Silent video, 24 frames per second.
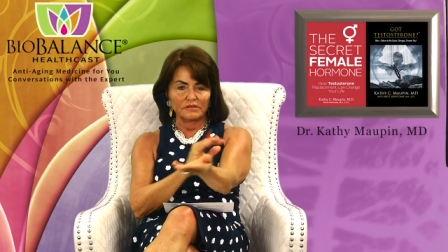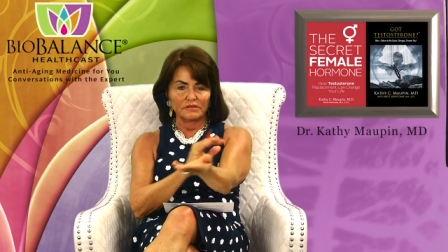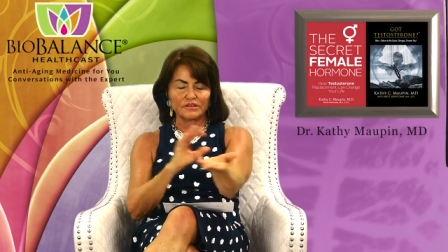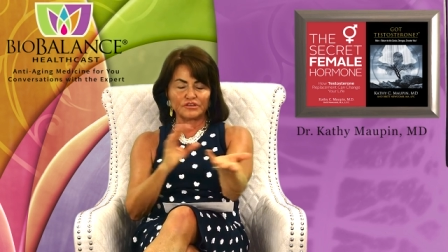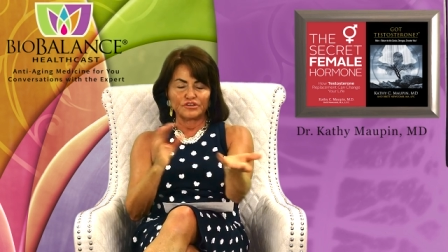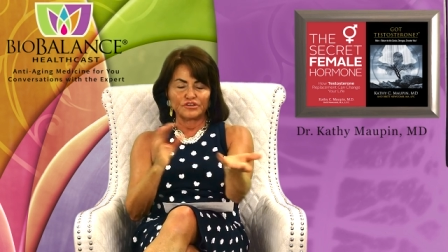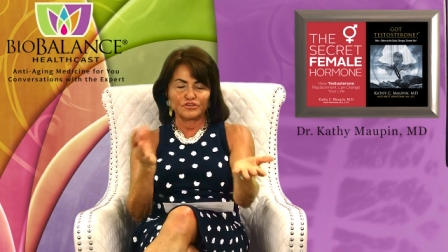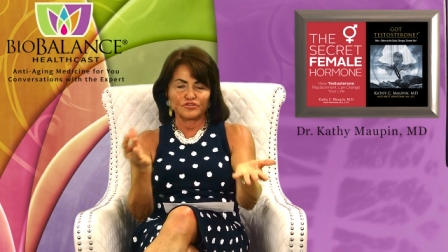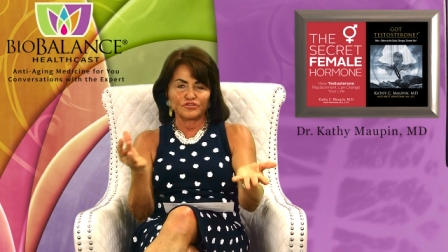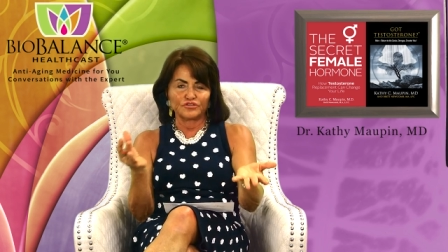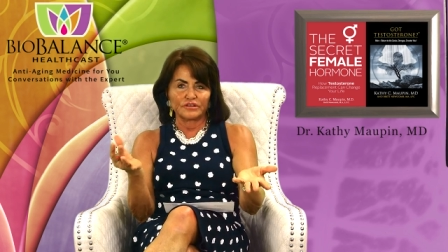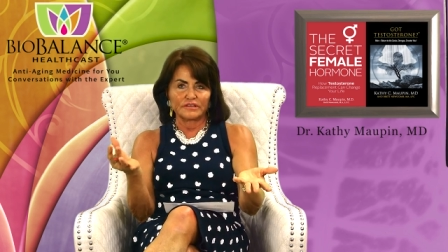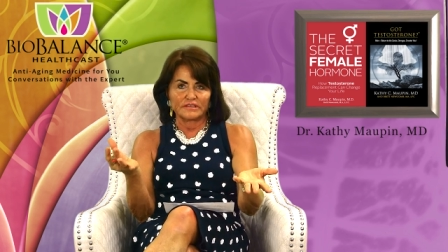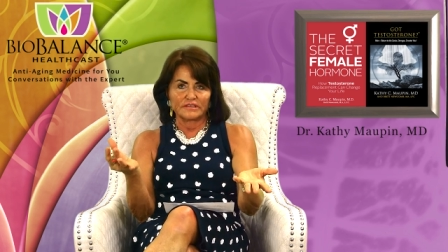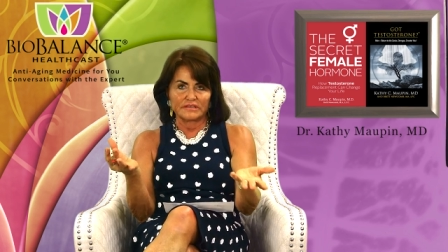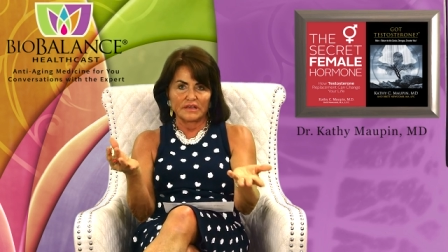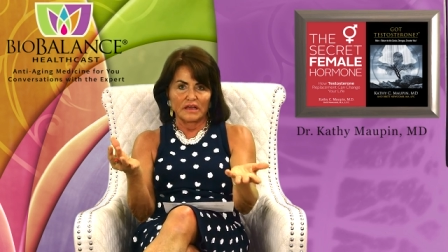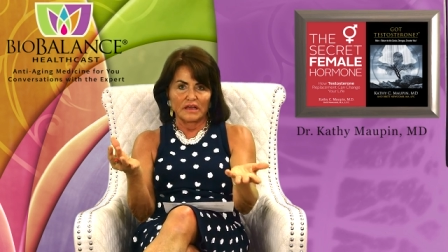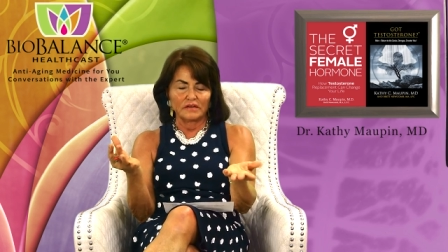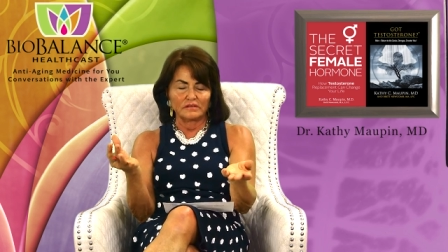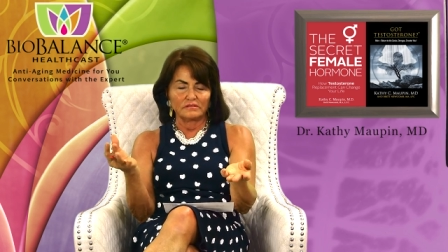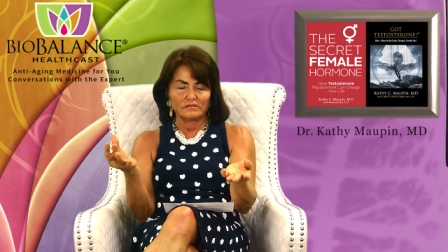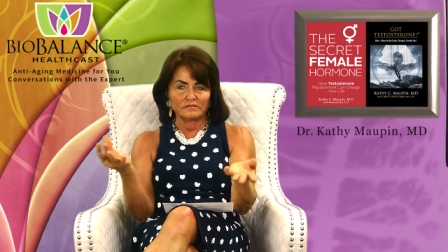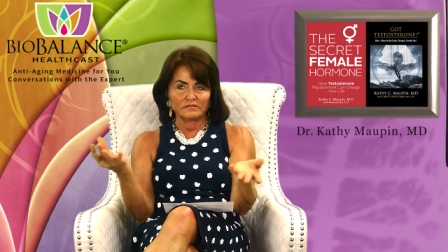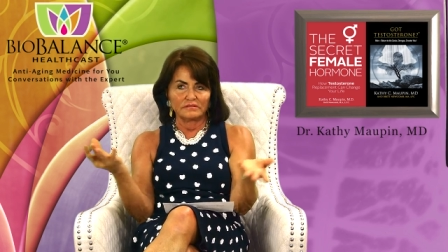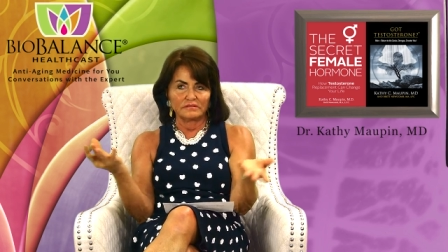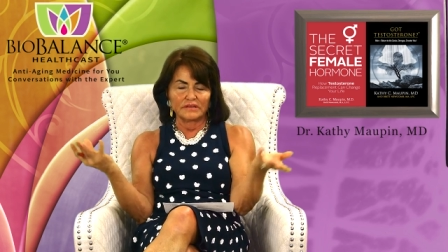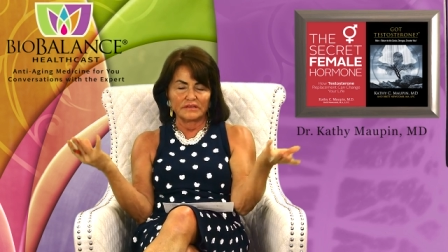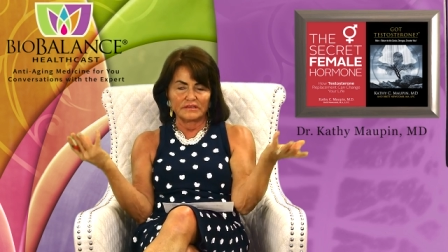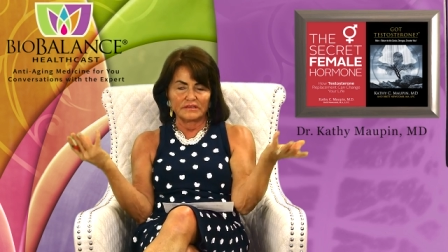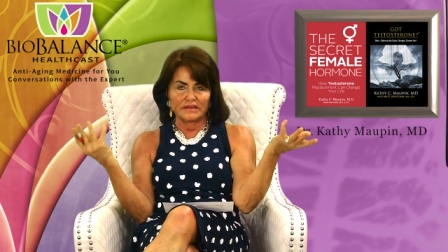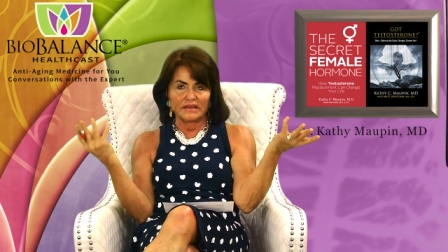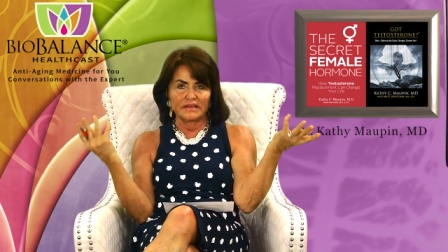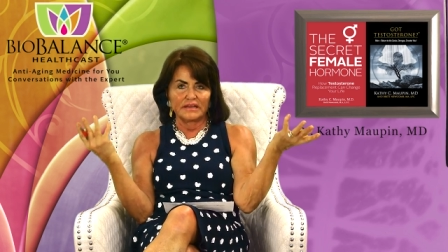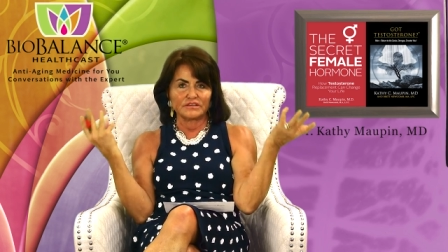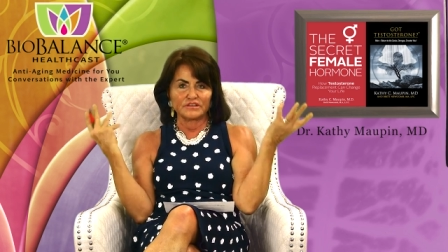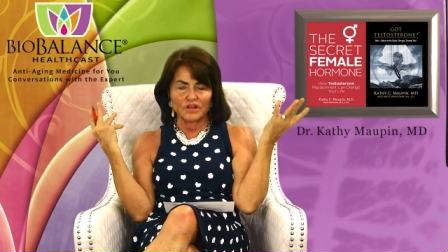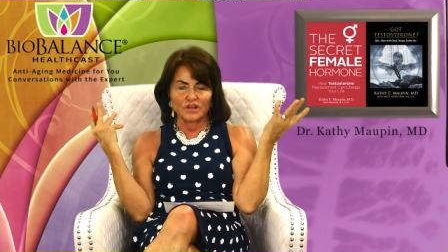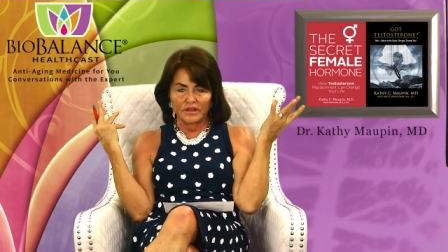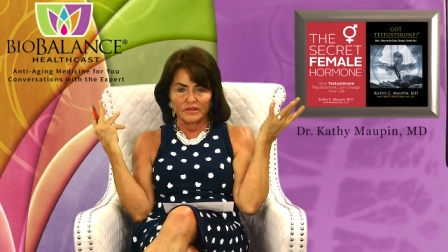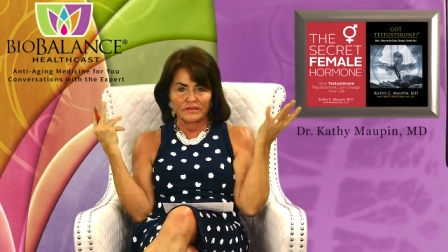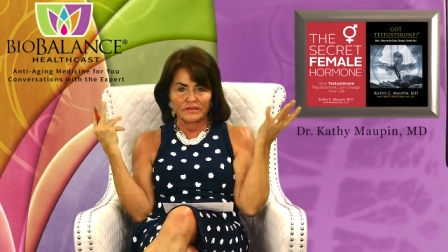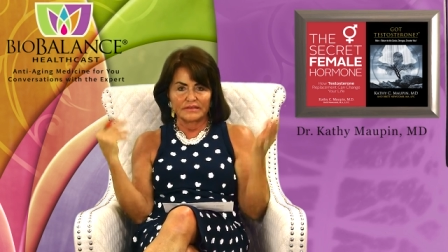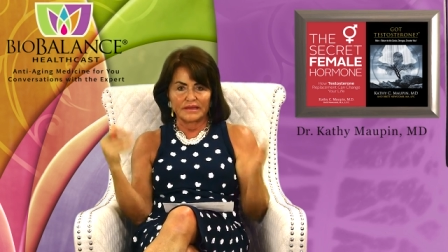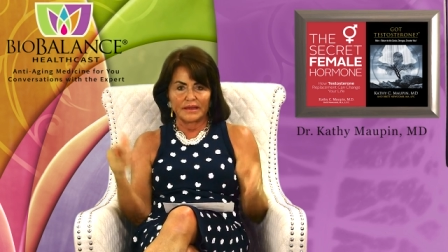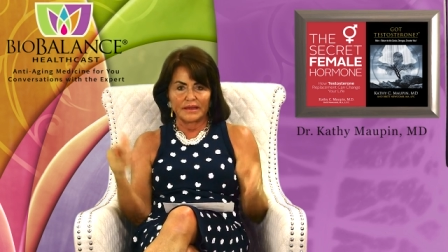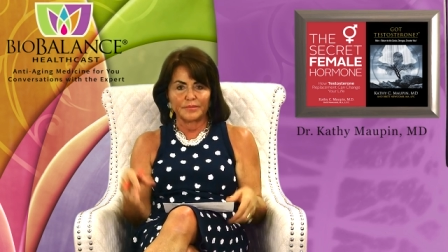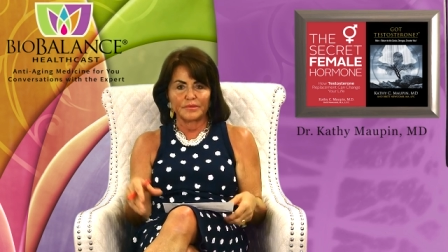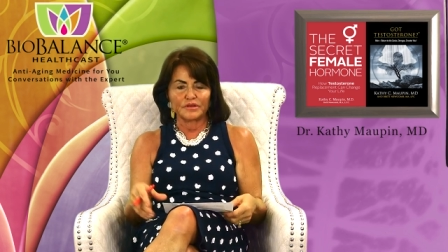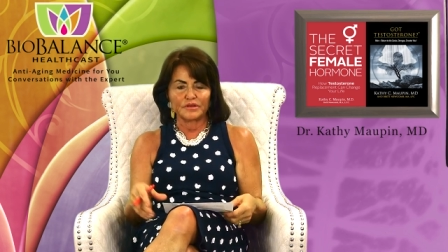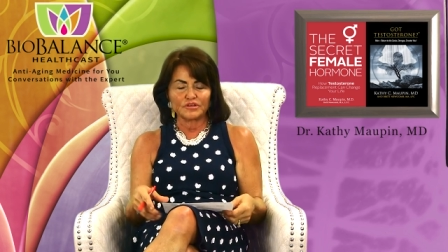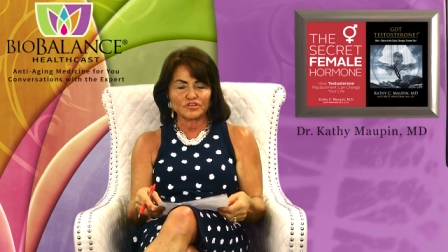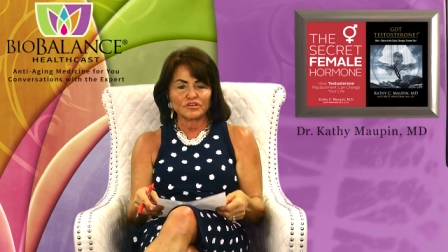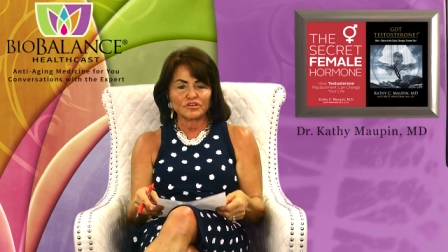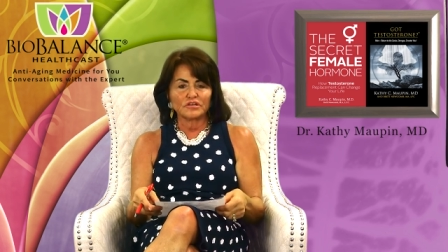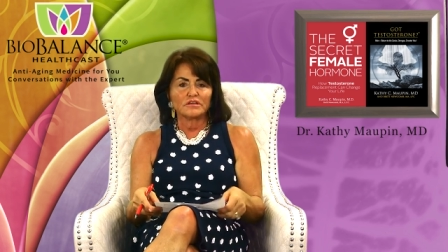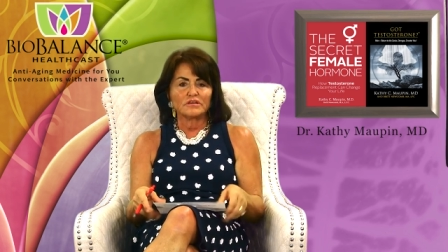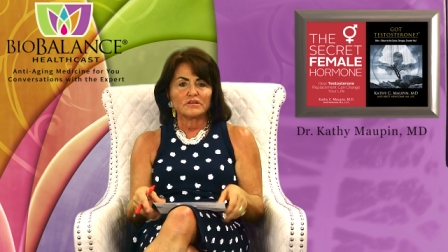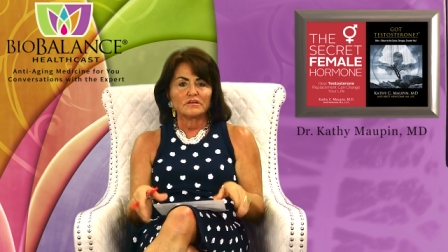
it's usually sun that is all the damage,